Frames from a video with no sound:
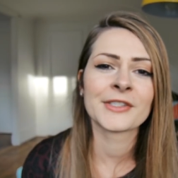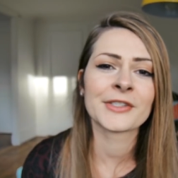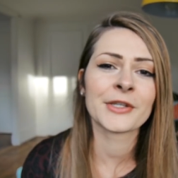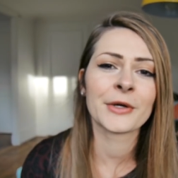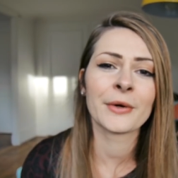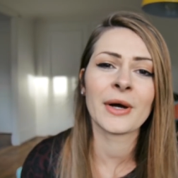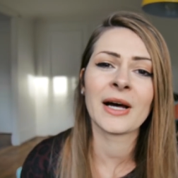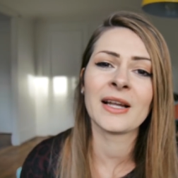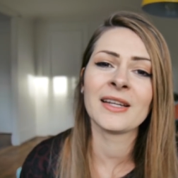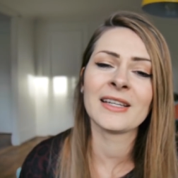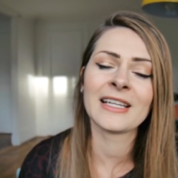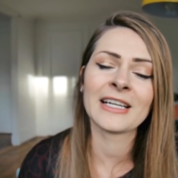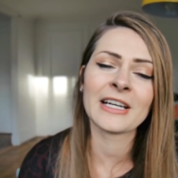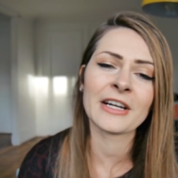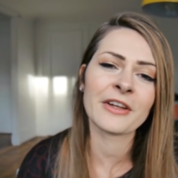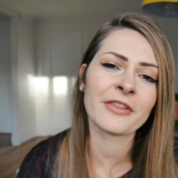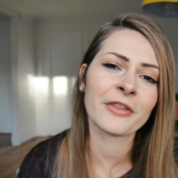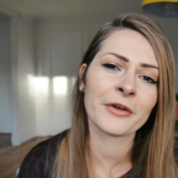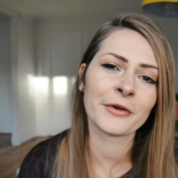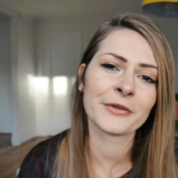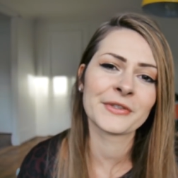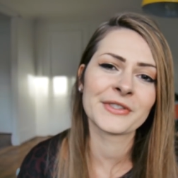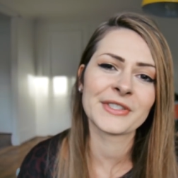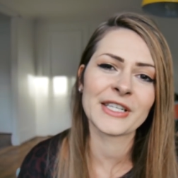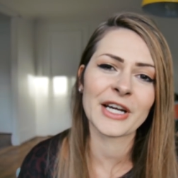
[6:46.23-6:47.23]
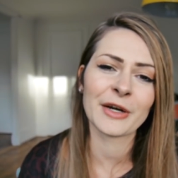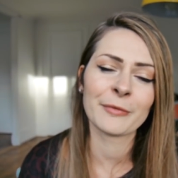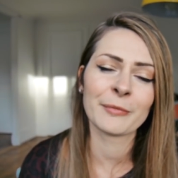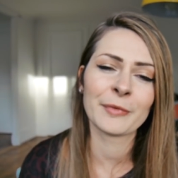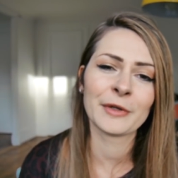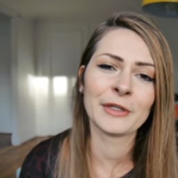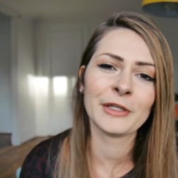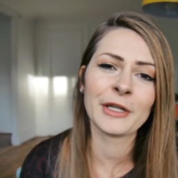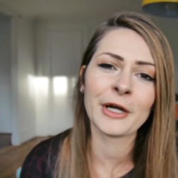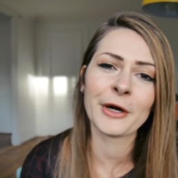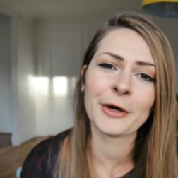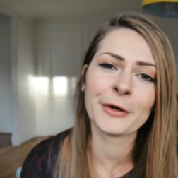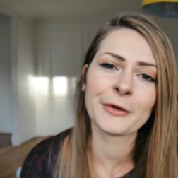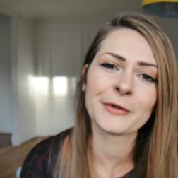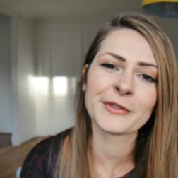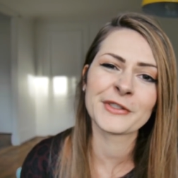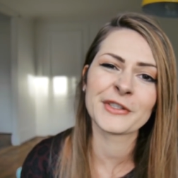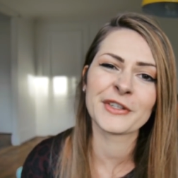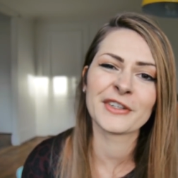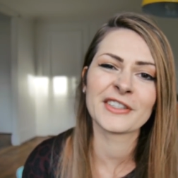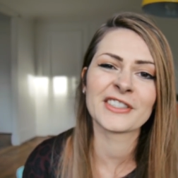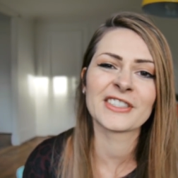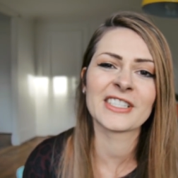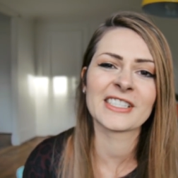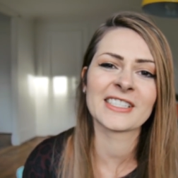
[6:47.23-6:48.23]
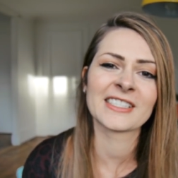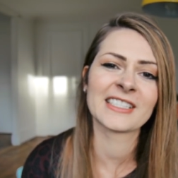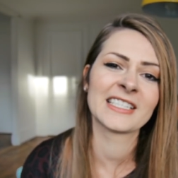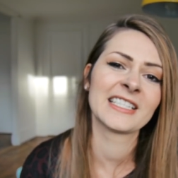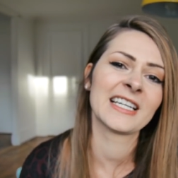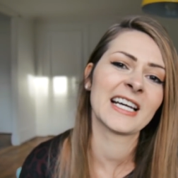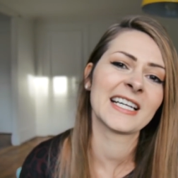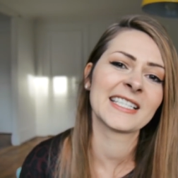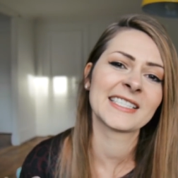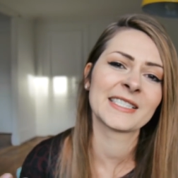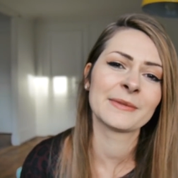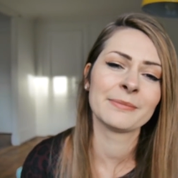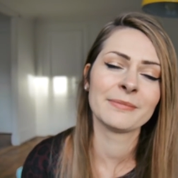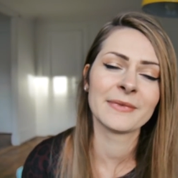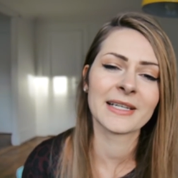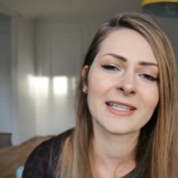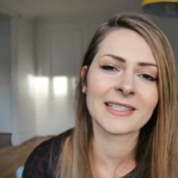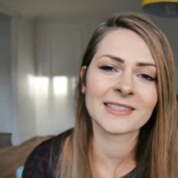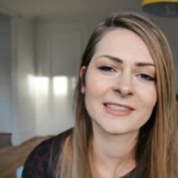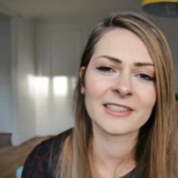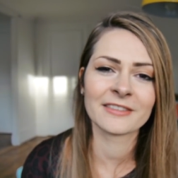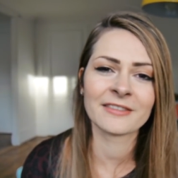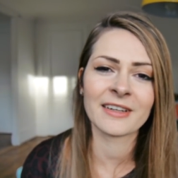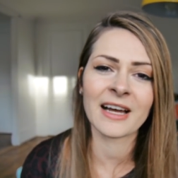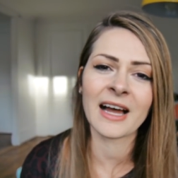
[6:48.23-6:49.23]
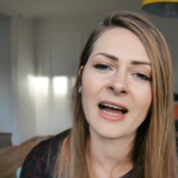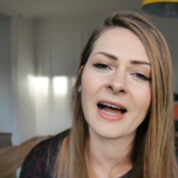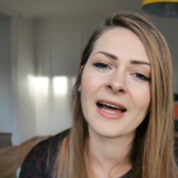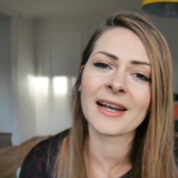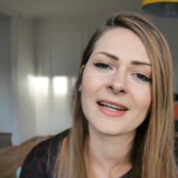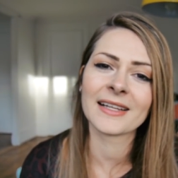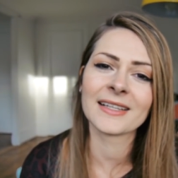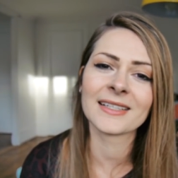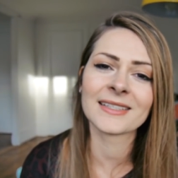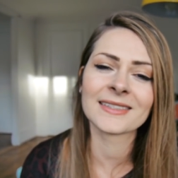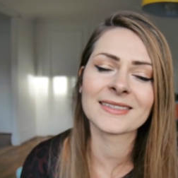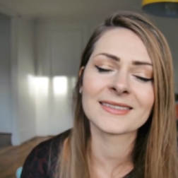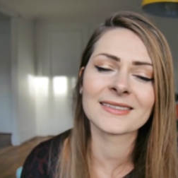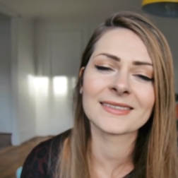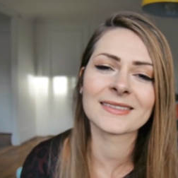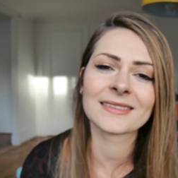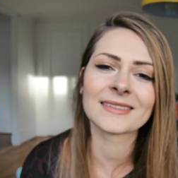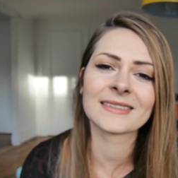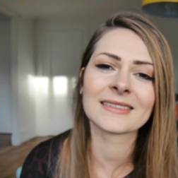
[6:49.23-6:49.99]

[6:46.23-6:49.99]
So I'll link those down below, so it's just a nice mix of artists.